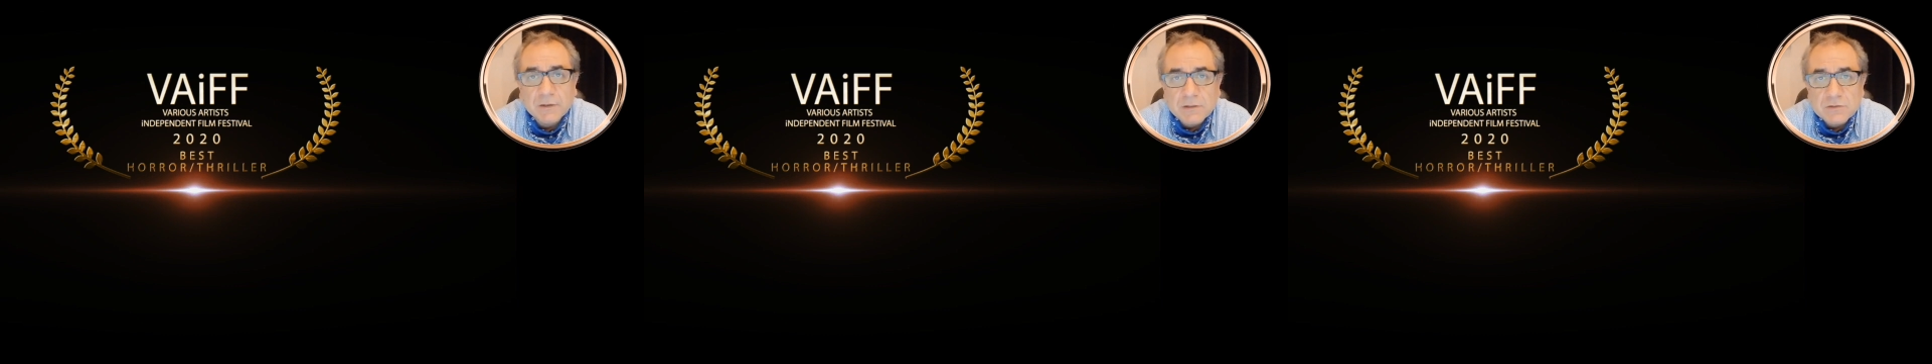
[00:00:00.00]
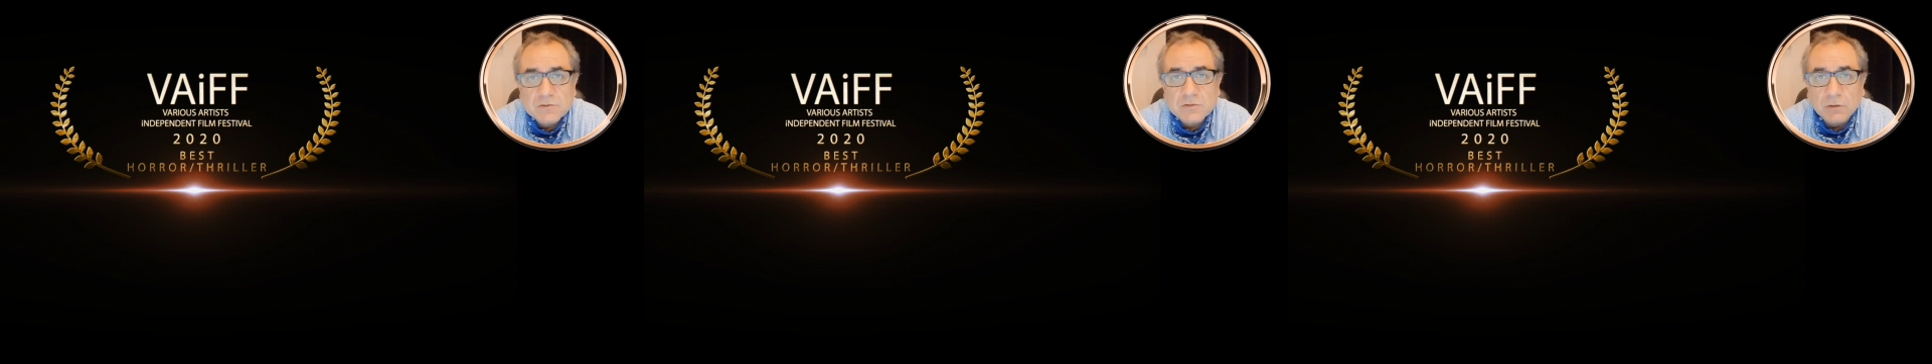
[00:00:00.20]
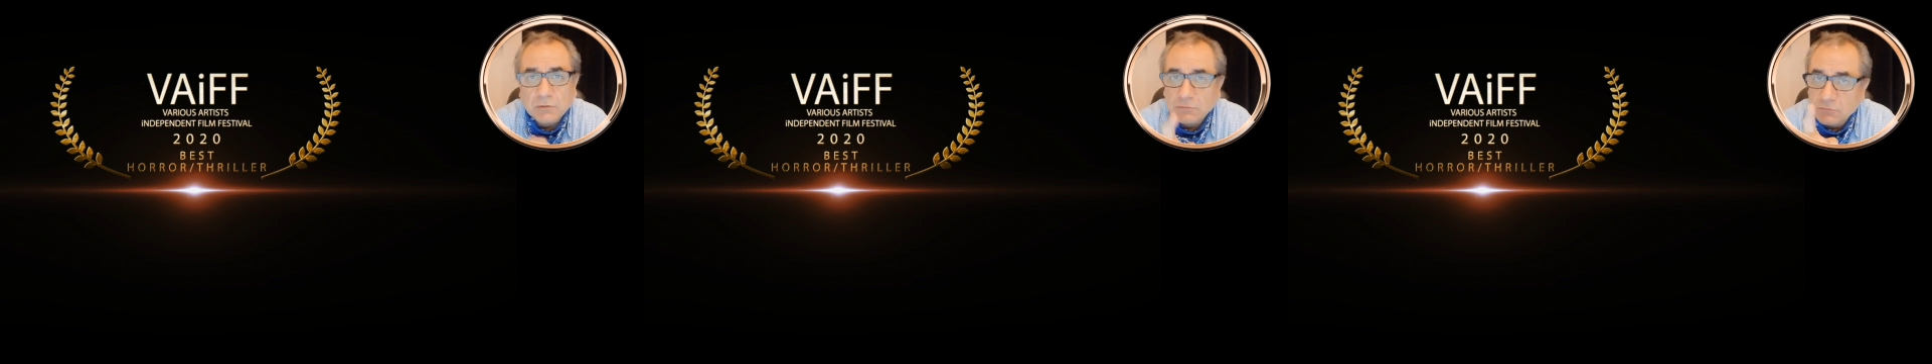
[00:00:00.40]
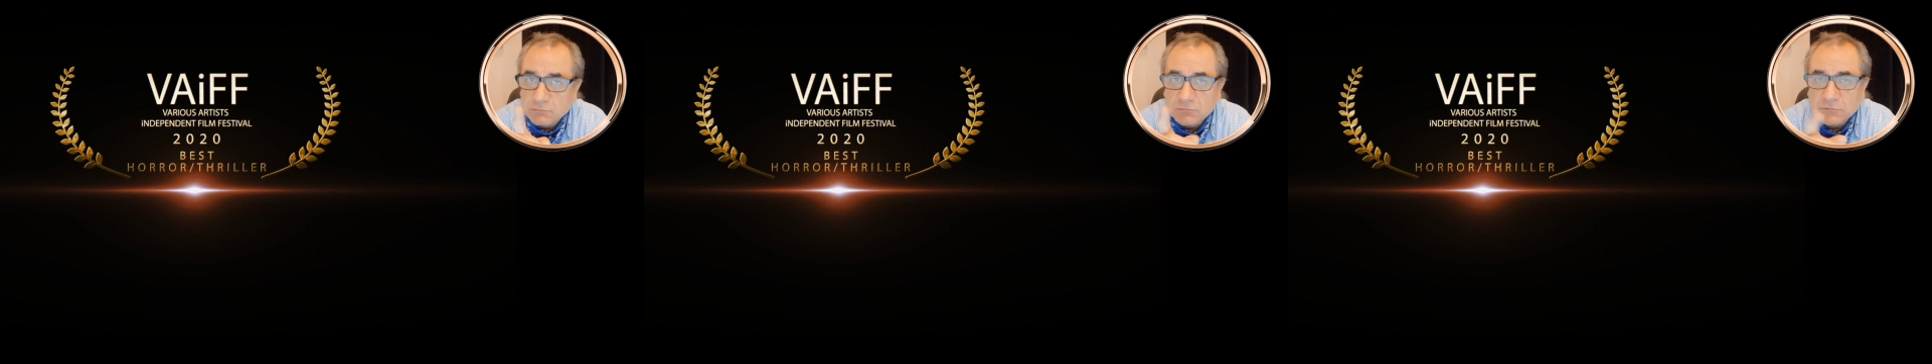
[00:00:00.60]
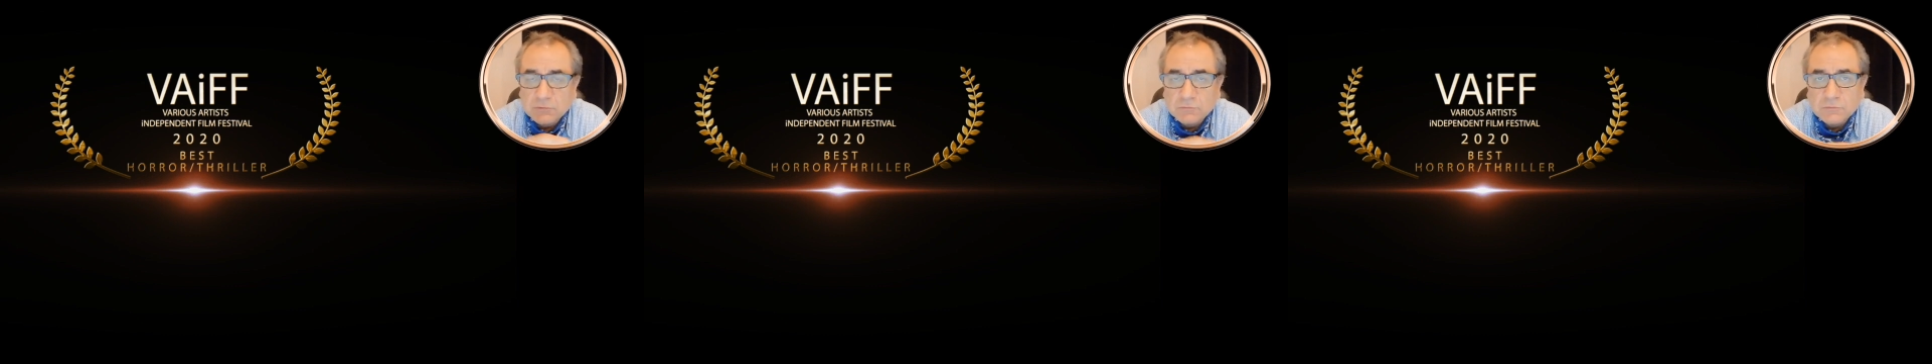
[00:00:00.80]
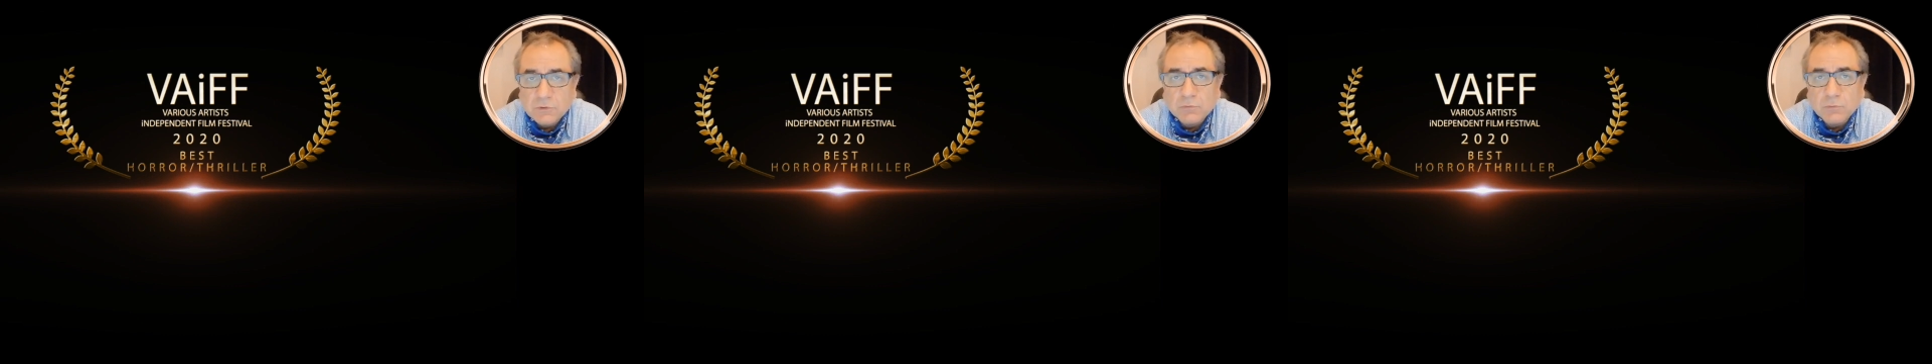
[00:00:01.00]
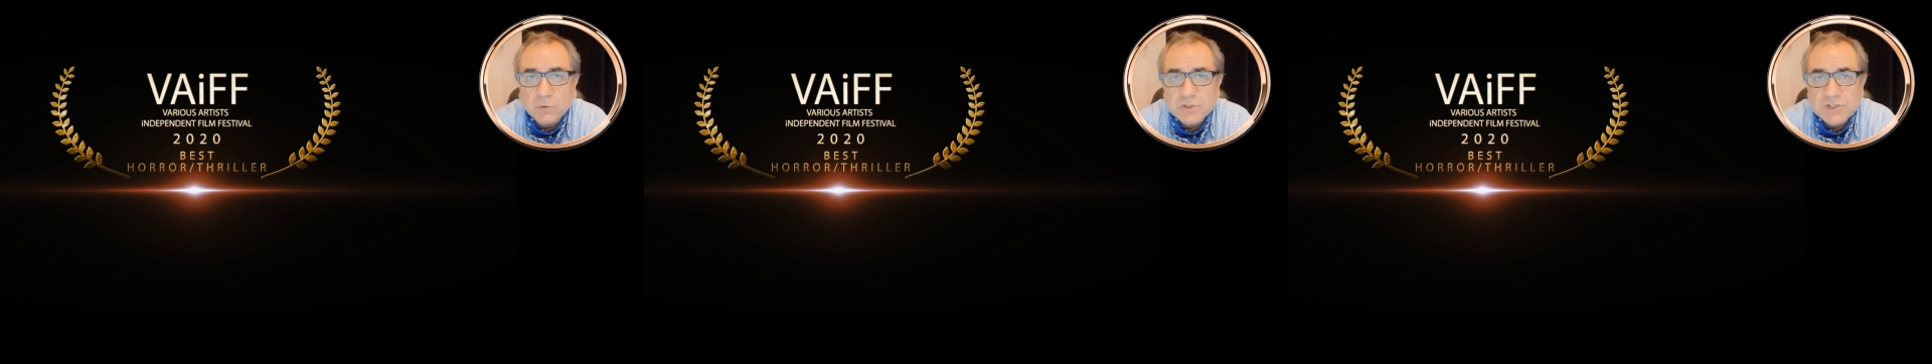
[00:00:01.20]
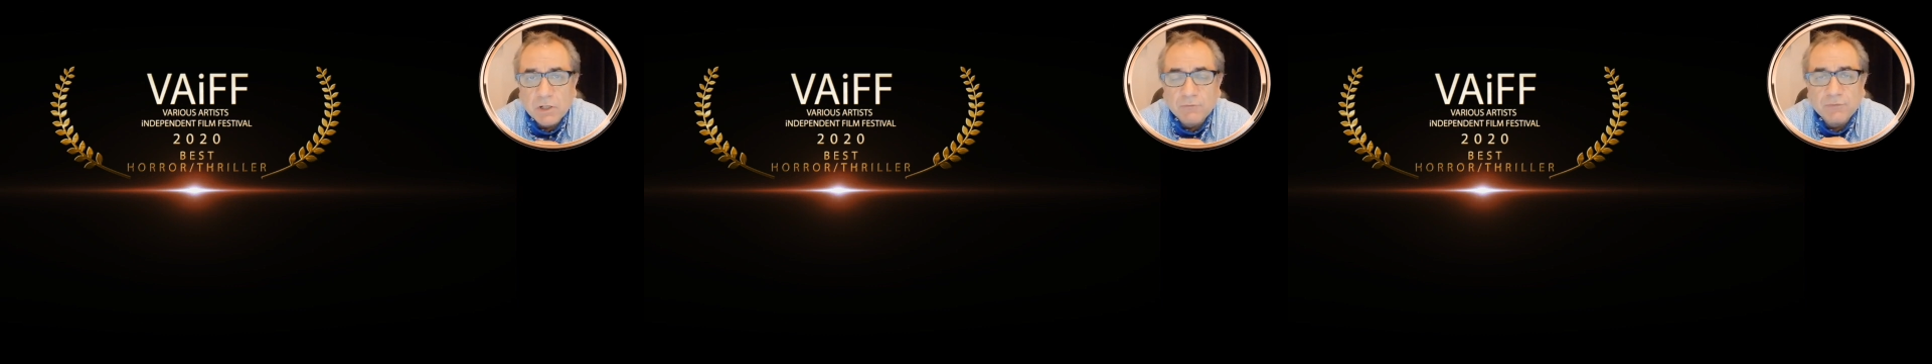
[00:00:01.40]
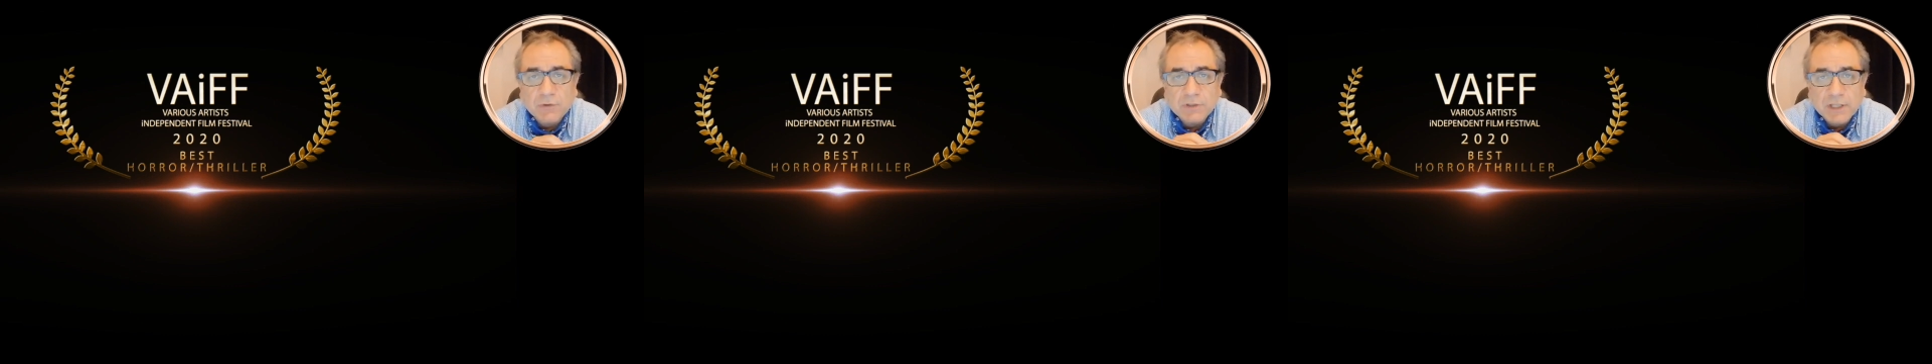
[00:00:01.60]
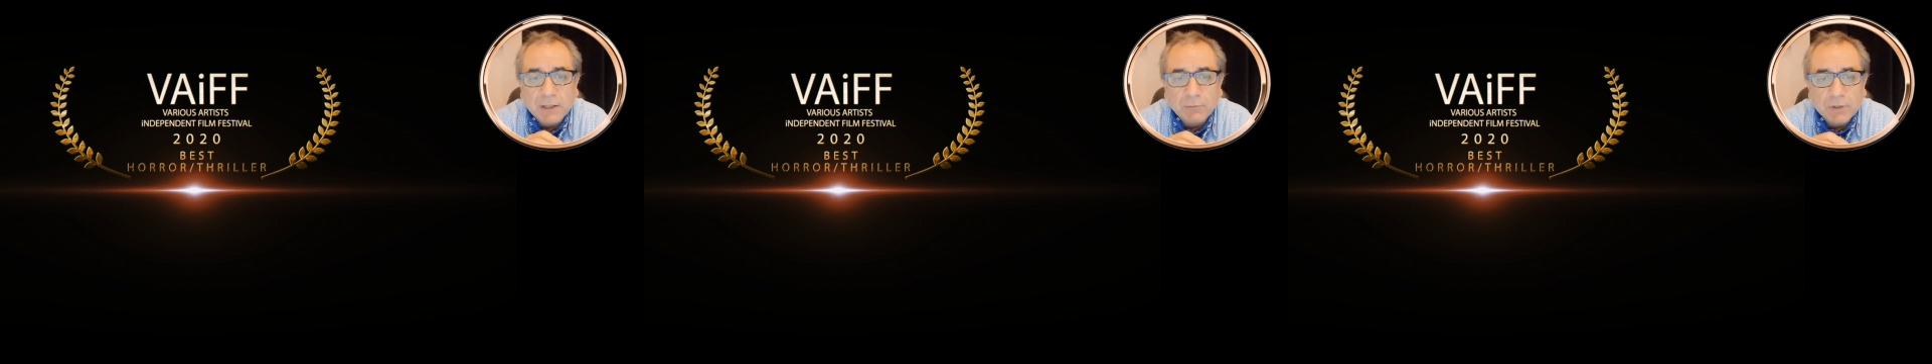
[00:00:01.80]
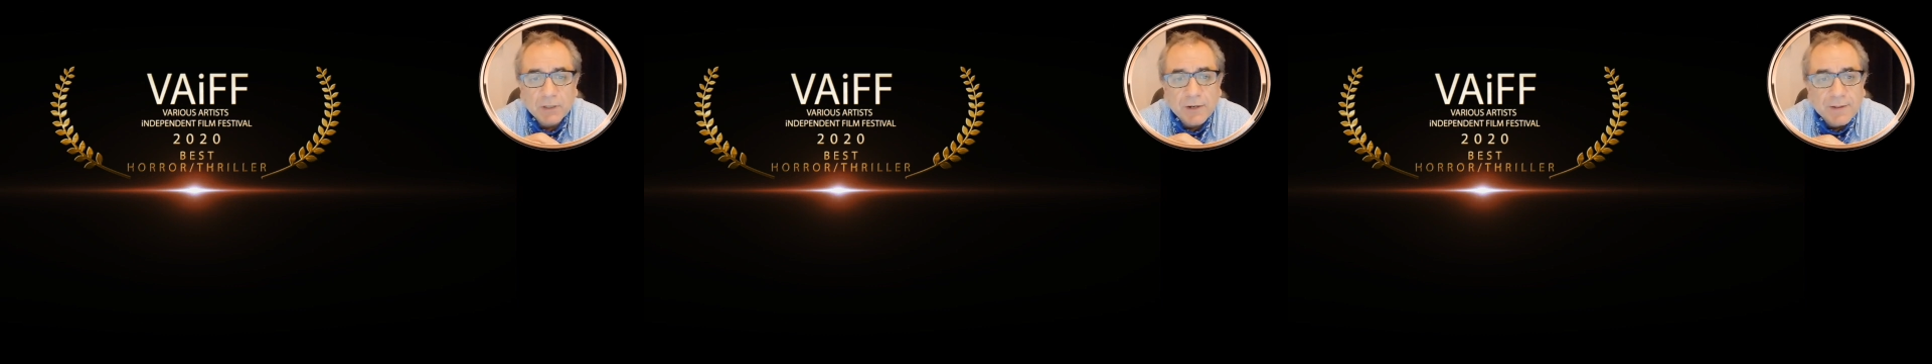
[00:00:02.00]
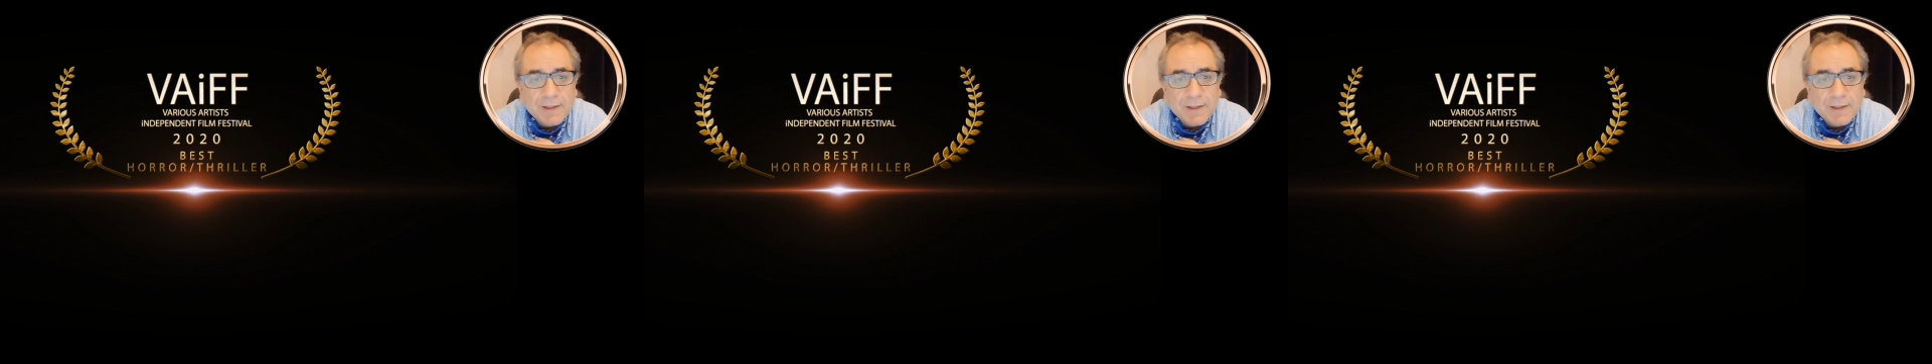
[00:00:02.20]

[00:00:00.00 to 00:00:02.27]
So watch out for that one.